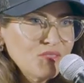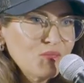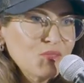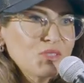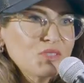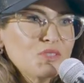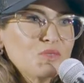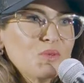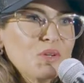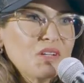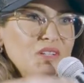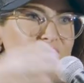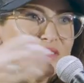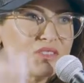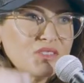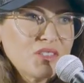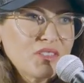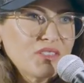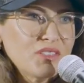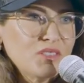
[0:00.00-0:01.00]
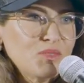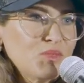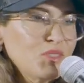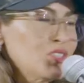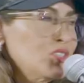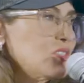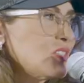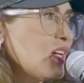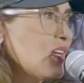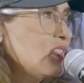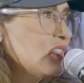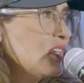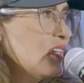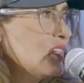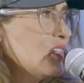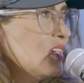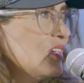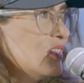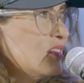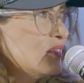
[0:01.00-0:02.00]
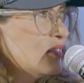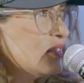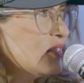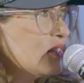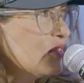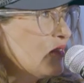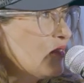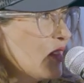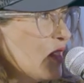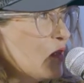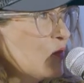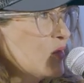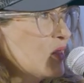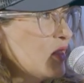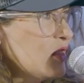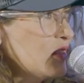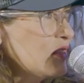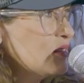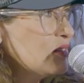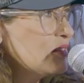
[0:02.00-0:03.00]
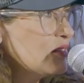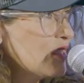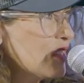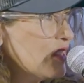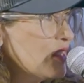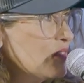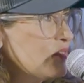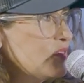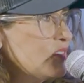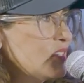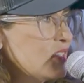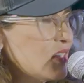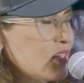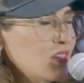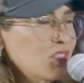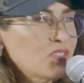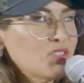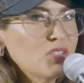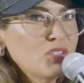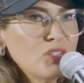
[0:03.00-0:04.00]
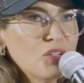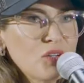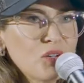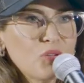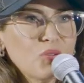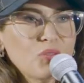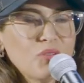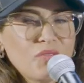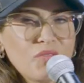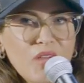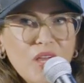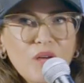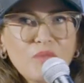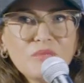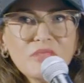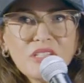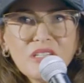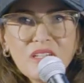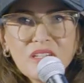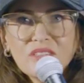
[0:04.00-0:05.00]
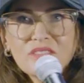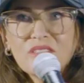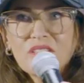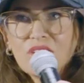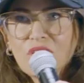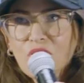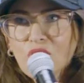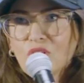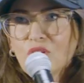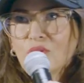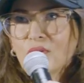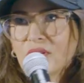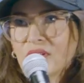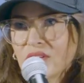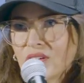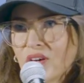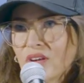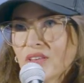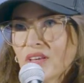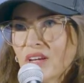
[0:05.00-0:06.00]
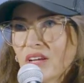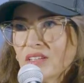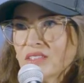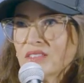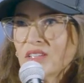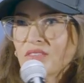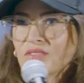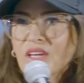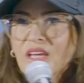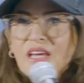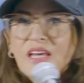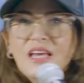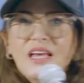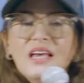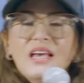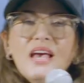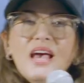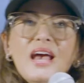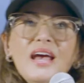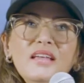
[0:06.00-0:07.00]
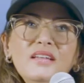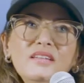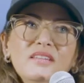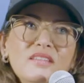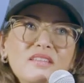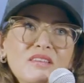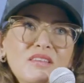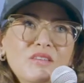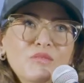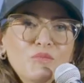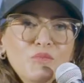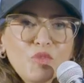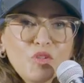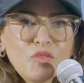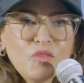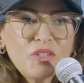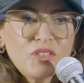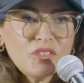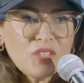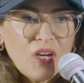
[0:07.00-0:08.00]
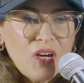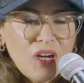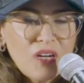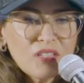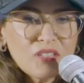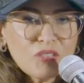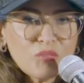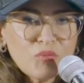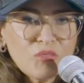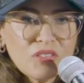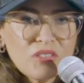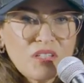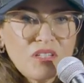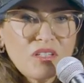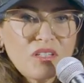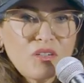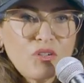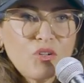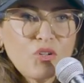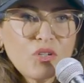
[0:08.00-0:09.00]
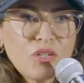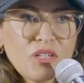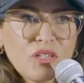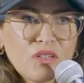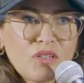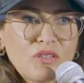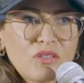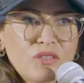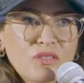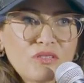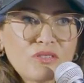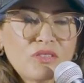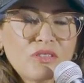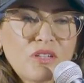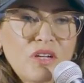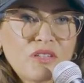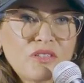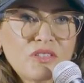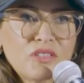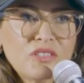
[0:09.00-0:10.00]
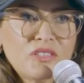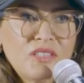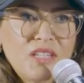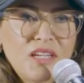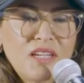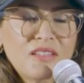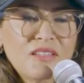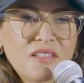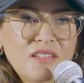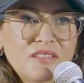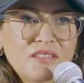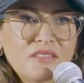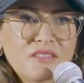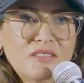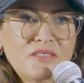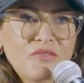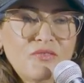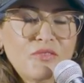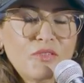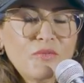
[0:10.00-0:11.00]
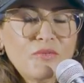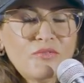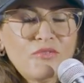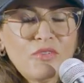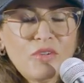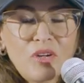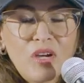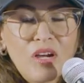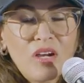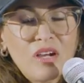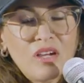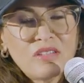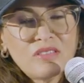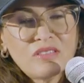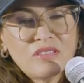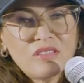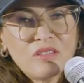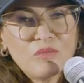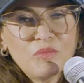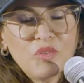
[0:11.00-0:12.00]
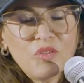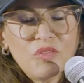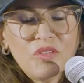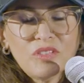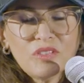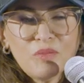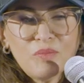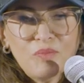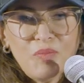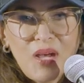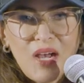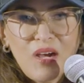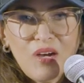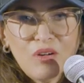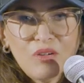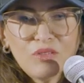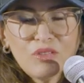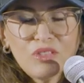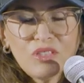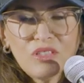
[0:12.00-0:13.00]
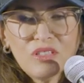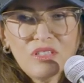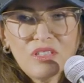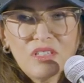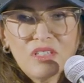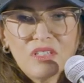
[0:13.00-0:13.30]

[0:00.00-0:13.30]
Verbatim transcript: was where it started, which is kind of like into the family stuff and getting to know the family as they go and all that kind of stuff. And the movie to us was like critical to understand that for, for us, the movie's about...